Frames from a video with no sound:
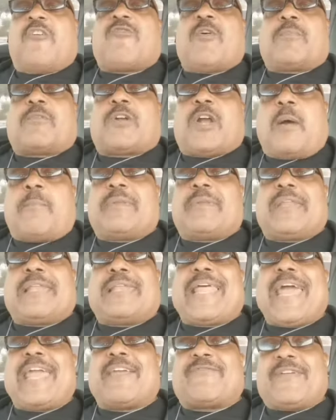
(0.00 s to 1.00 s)
from coming to
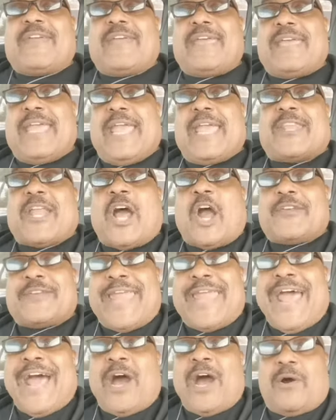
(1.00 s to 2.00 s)
life in our
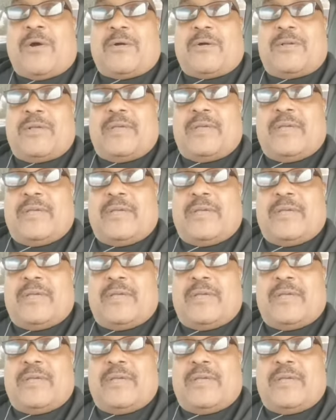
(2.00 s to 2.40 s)
now